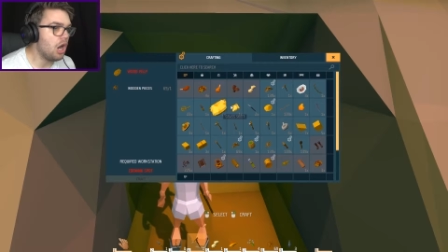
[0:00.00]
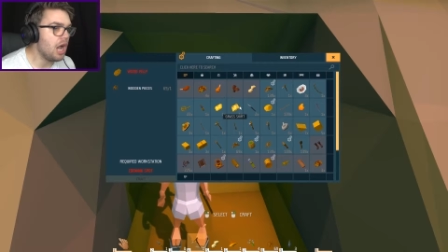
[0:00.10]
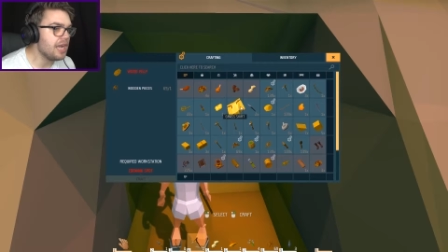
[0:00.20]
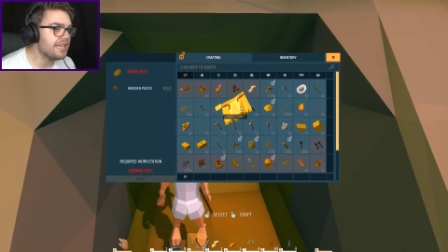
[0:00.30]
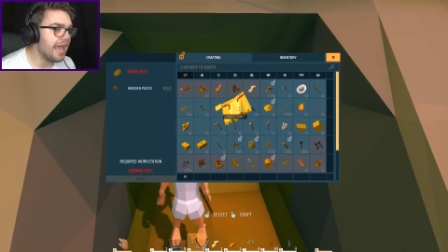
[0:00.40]
Oh,
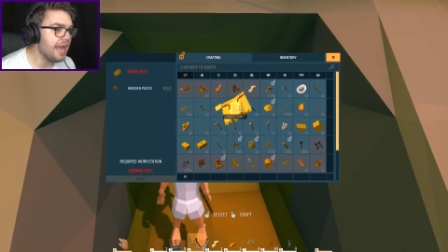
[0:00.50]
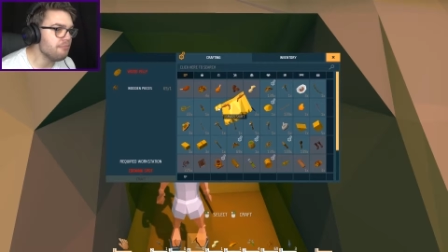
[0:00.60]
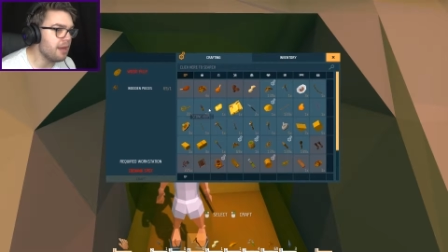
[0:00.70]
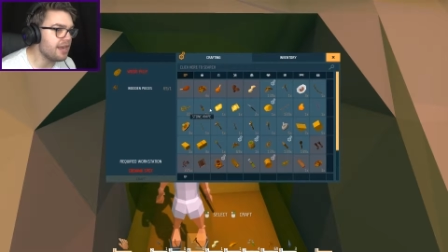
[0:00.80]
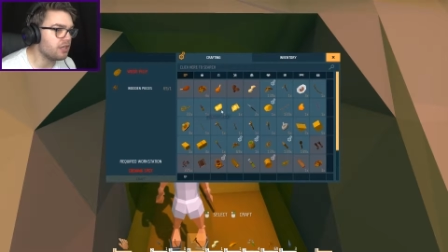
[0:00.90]
I can
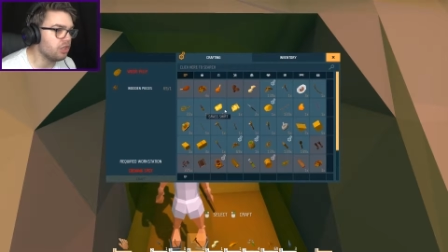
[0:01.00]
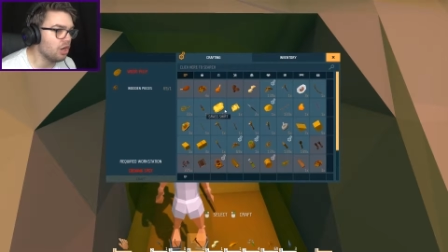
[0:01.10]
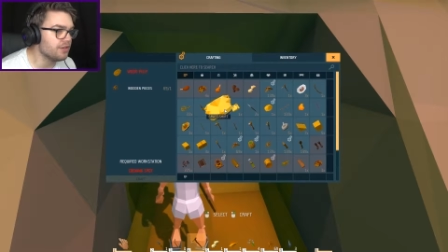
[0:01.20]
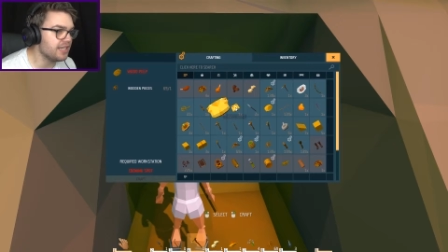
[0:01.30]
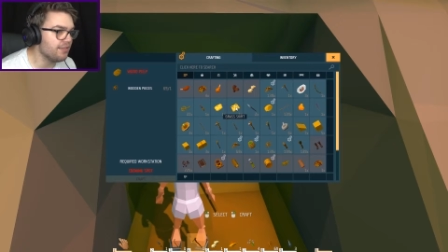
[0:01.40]
make
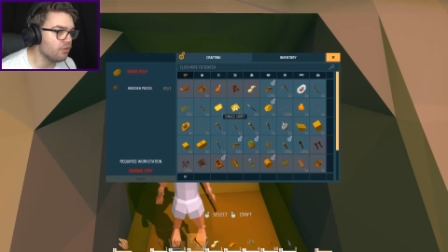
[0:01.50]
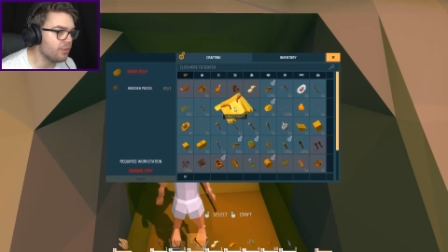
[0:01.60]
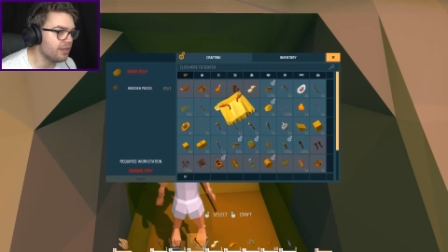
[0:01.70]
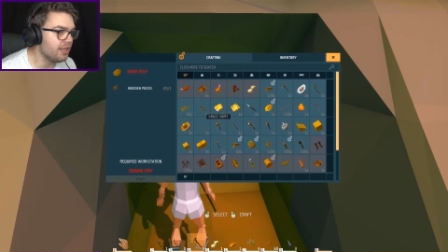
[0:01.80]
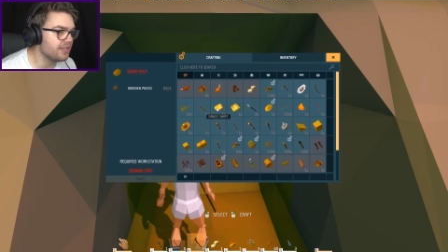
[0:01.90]
clothes. I didn't even
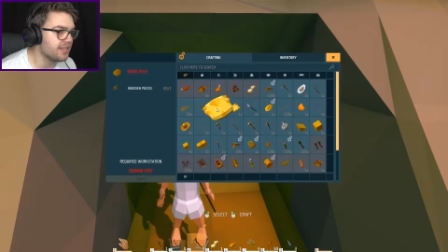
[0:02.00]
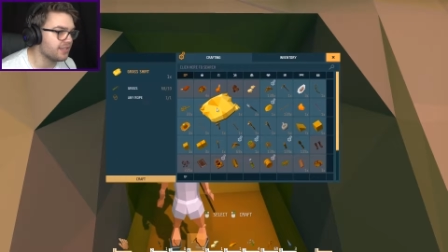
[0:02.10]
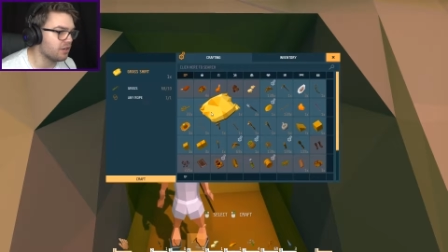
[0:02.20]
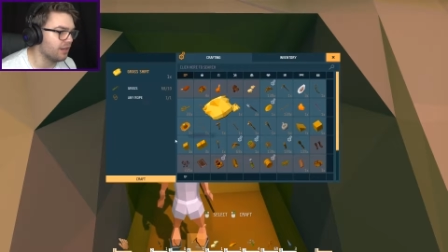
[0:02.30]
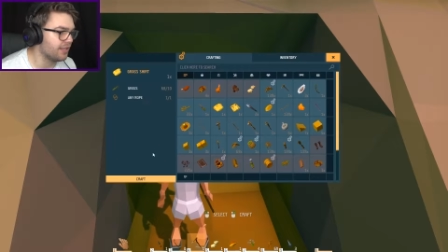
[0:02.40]
realize
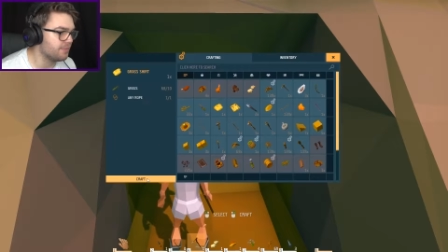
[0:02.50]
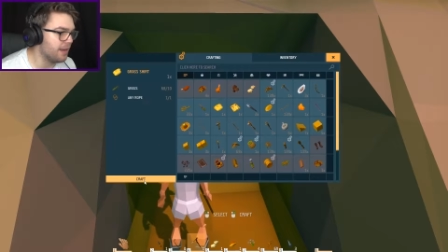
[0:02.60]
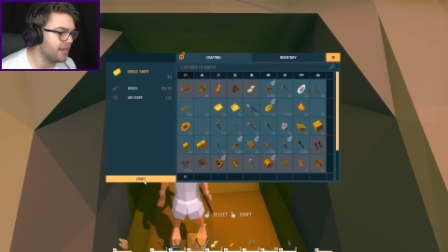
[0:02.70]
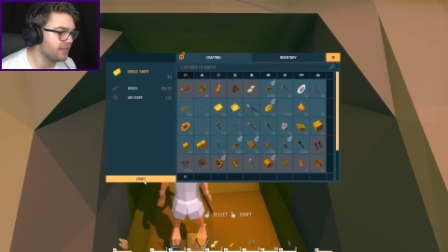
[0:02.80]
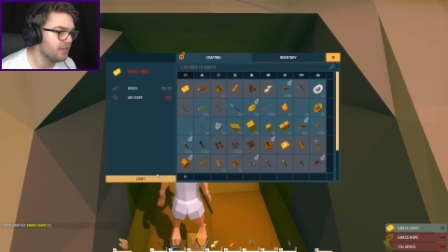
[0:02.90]
this. All right, let's
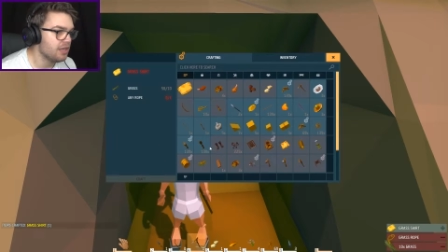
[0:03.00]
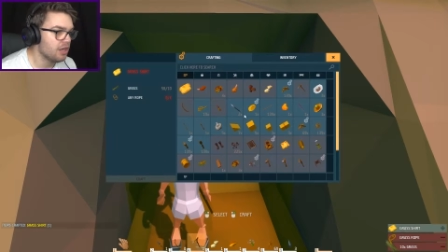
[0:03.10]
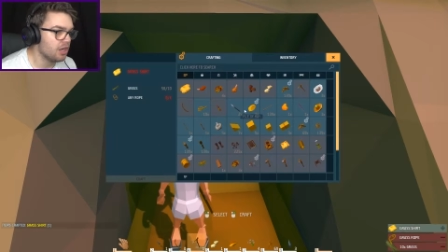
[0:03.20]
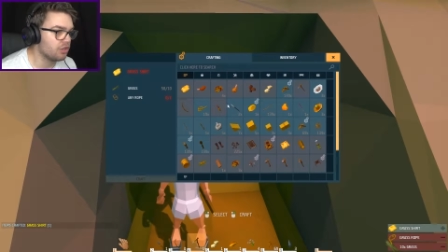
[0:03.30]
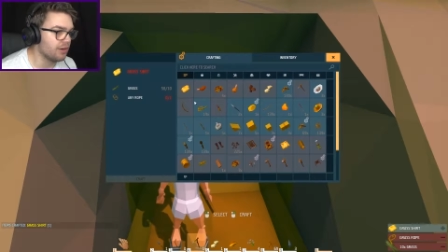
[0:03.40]
make
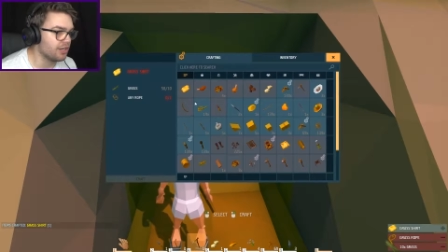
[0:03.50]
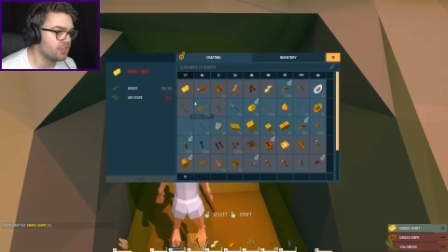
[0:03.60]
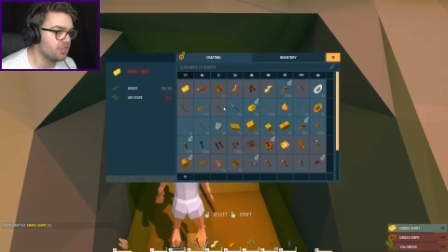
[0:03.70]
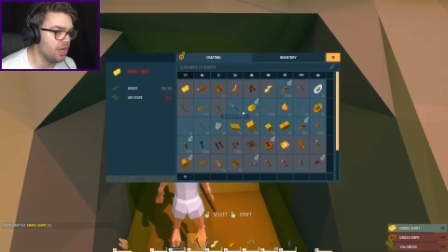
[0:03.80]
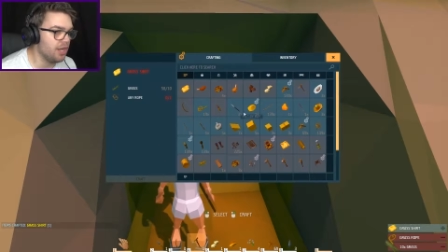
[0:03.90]
a grass
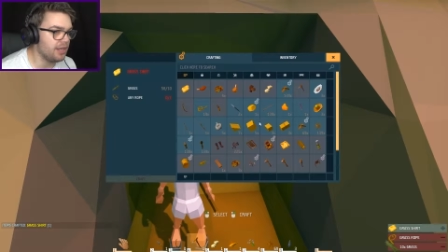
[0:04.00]
shirt